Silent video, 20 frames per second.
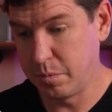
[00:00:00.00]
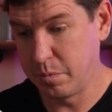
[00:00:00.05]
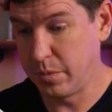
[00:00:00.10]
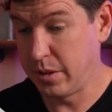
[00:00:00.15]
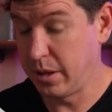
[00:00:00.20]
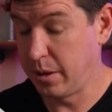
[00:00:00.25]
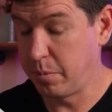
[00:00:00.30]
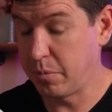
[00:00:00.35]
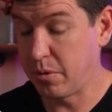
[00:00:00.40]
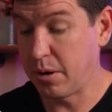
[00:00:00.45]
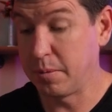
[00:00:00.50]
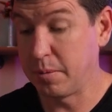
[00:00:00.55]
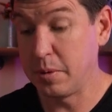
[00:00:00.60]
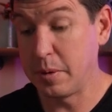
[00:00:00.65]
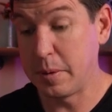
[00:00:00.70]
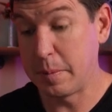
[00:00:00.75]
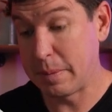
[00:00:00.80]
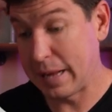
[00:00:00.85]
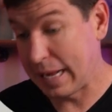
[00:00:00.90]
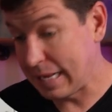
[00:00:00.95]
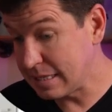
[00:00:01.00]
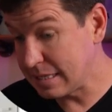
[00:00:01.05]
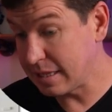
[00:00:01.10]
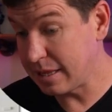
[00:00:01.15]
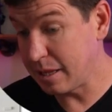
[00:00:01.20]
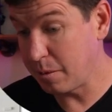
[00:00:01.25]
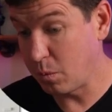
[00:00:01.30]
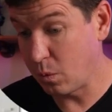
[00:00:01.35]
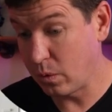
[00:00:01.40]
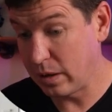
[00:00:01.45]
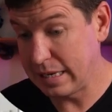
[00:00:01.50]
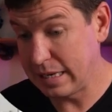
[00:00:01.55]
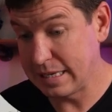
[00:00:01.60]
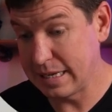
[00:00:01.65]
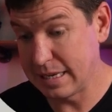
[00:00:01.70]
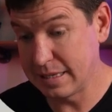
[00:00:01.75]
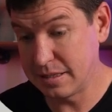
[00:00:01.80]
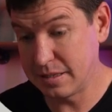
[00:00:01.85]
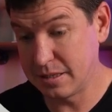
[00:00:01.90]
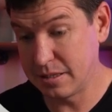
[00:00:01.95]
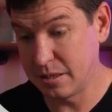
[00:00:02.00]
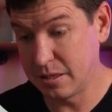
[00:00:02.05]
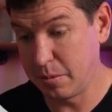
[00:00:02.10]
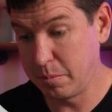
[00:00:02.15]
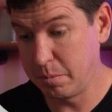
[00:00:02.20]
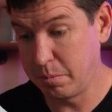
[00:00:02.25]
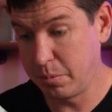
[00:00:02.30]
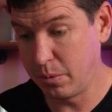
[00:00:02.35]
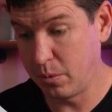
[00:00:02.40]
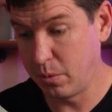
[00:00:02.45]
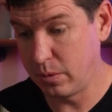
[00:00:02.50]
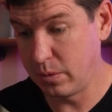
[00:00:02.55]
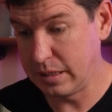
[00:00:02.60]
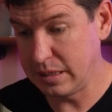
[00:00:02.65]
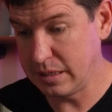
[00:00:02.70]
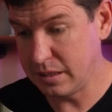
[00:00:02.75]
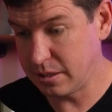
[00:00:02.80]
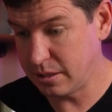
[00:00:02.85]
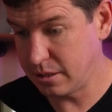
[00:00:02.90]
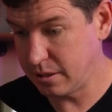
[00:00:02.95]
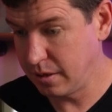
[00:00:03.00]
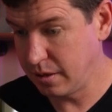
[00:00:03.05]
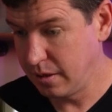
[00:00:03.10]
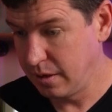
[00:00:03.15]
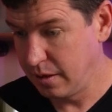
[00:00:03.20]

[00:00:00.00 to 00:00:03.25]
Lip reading: They probably painted them white at some point.